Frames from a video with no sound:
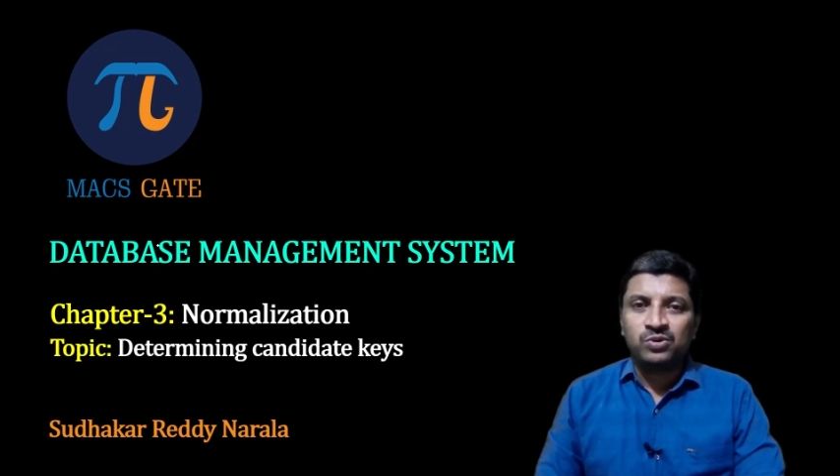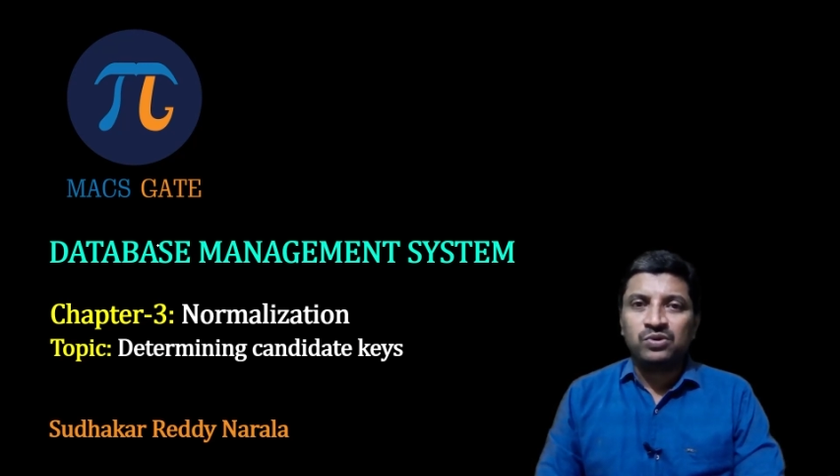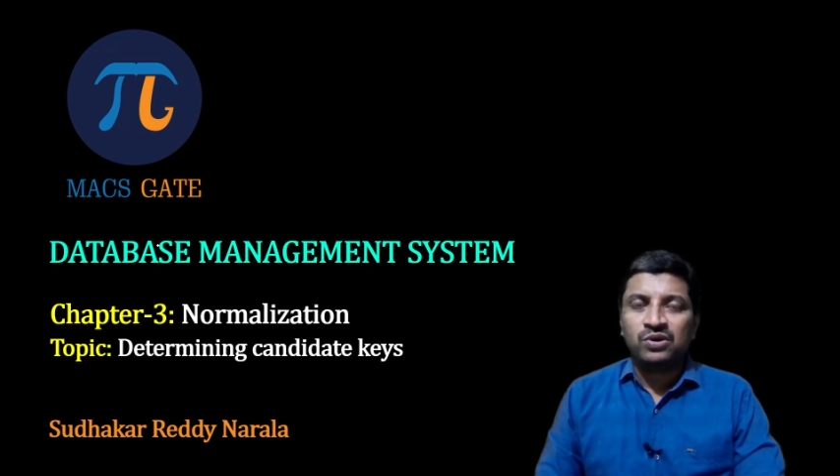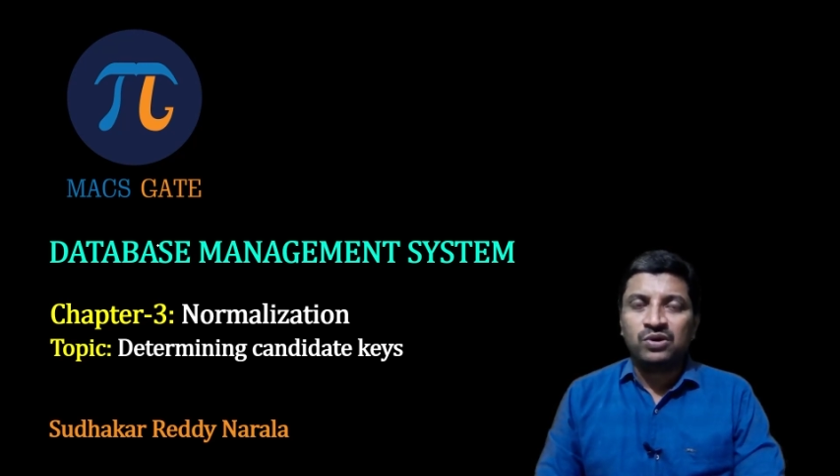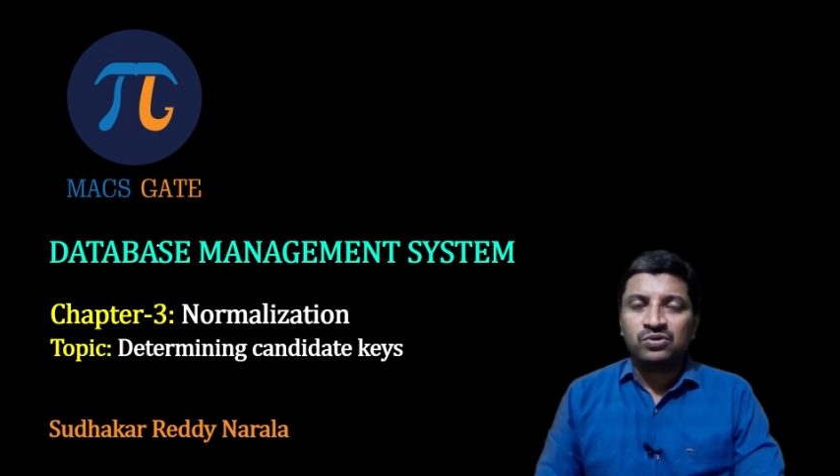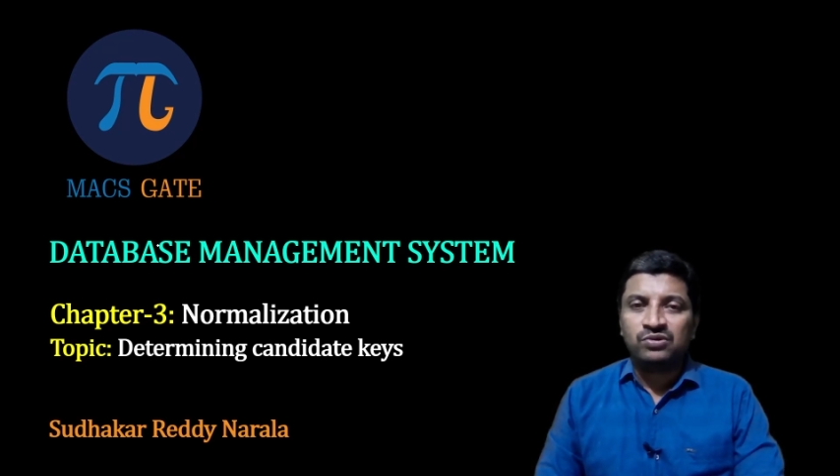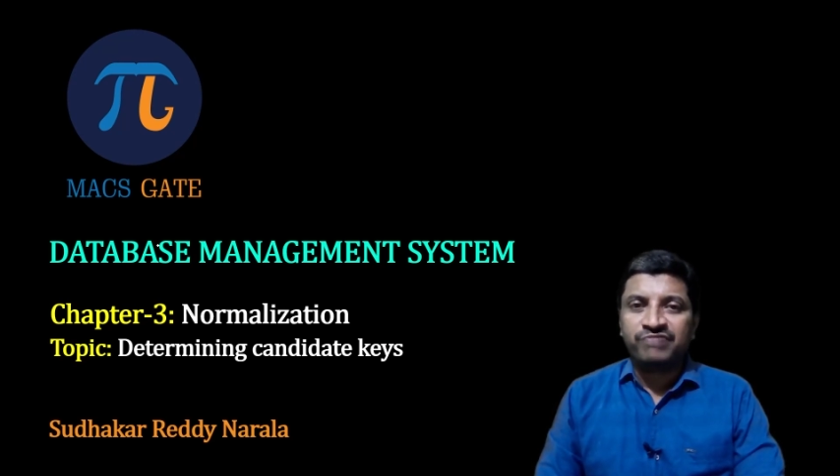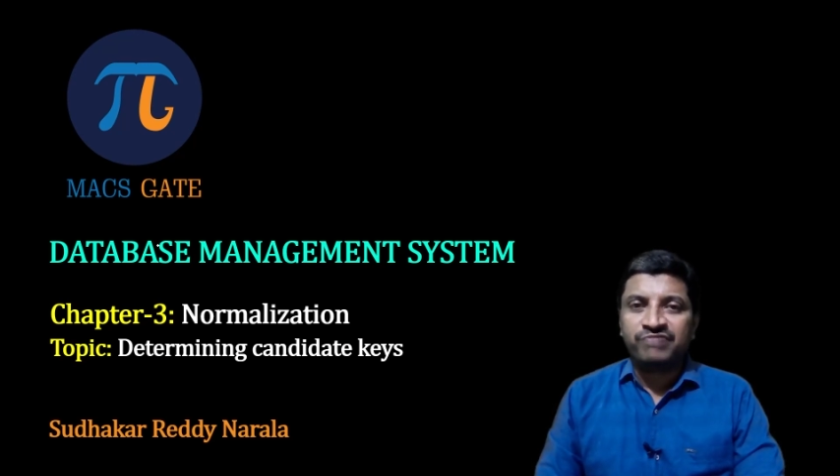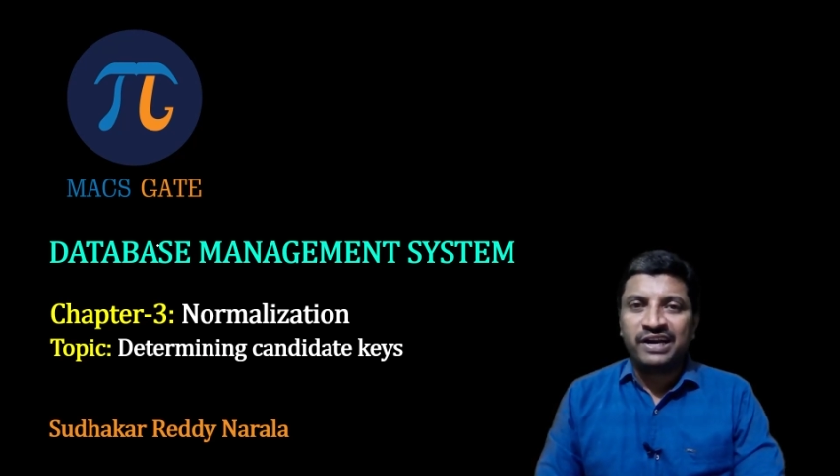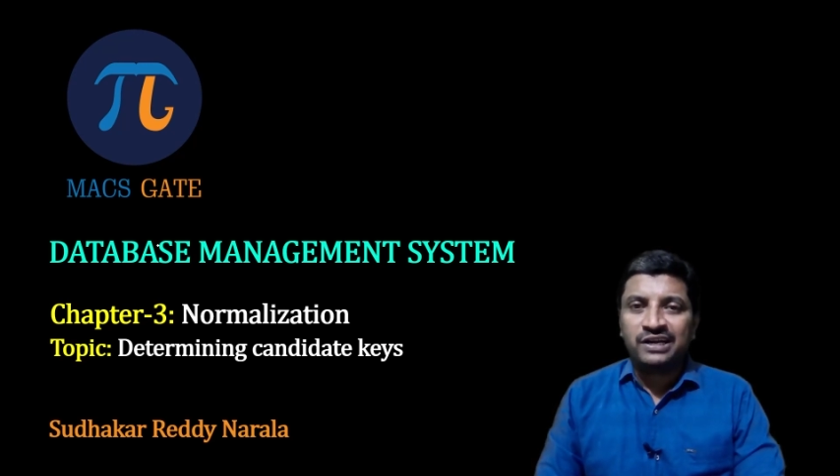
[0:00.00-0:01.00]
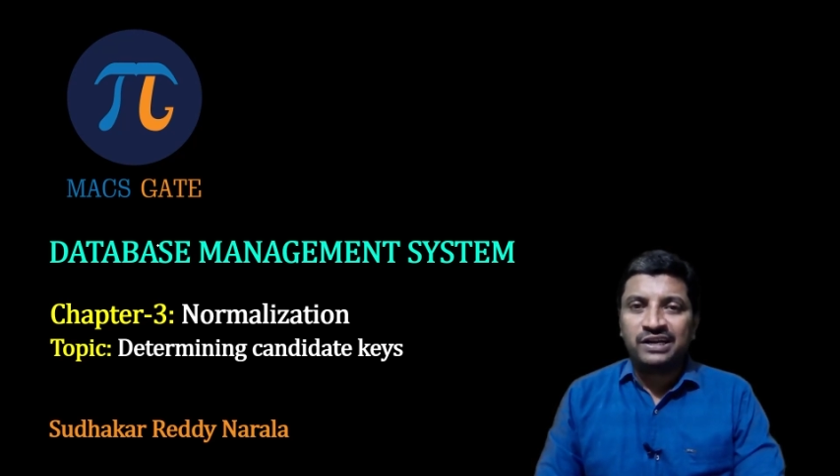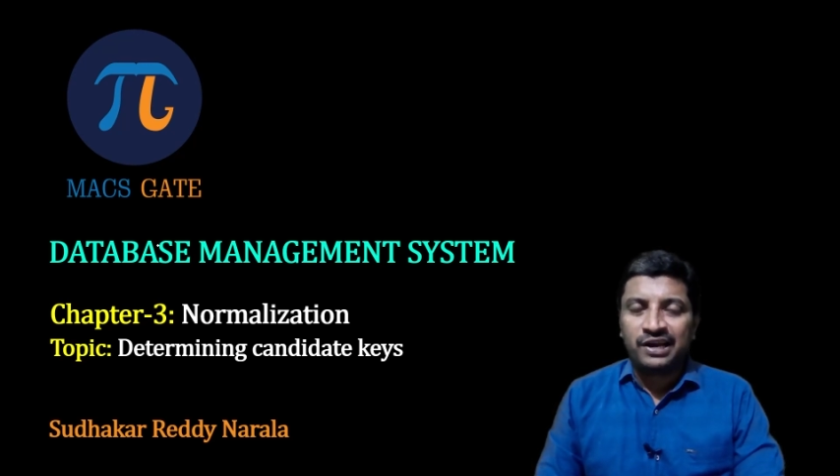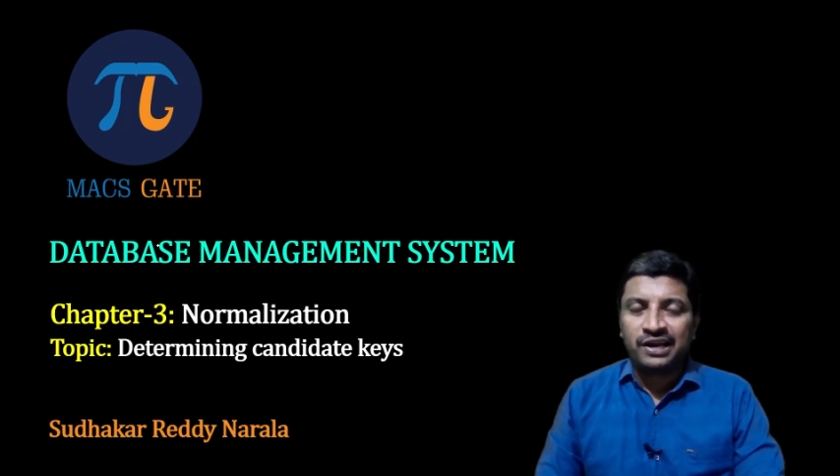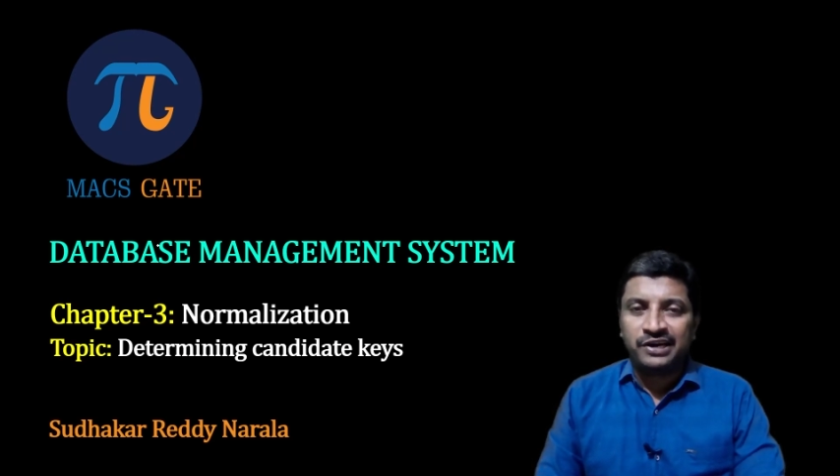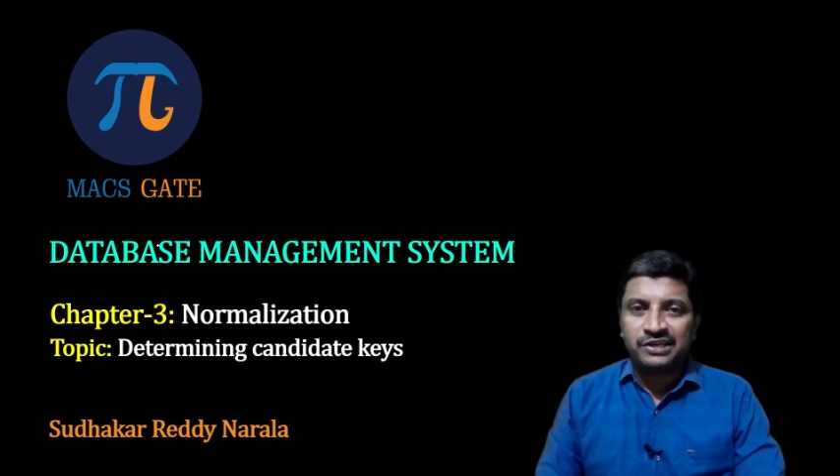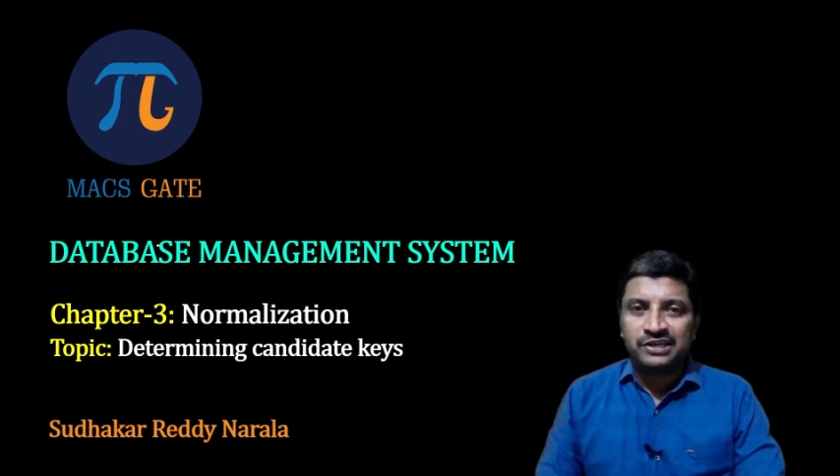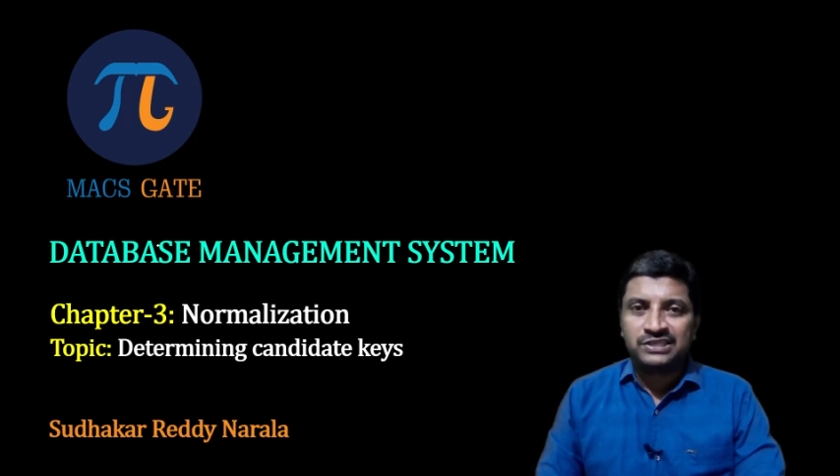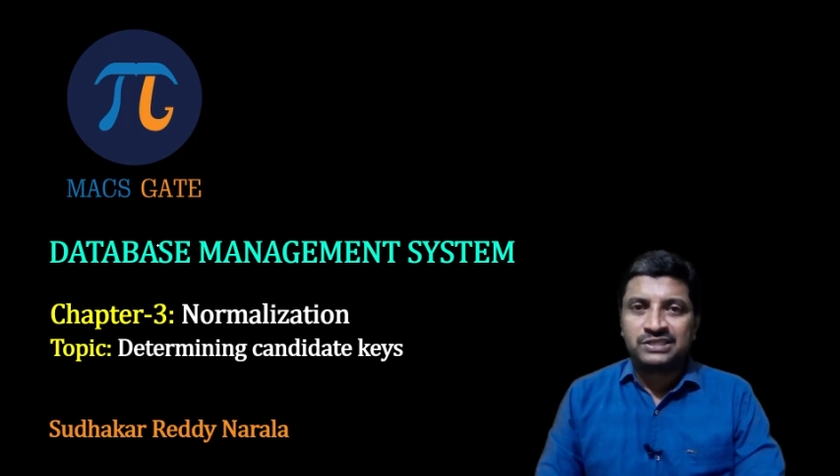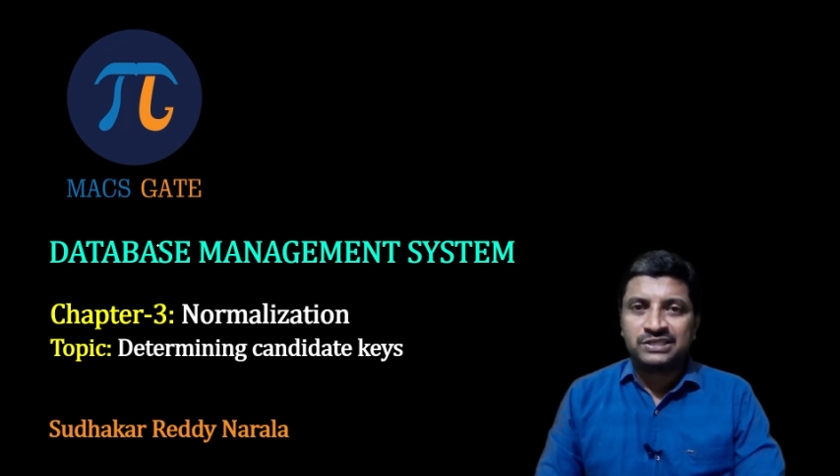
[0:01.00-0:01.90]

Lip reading: how to find candidate keys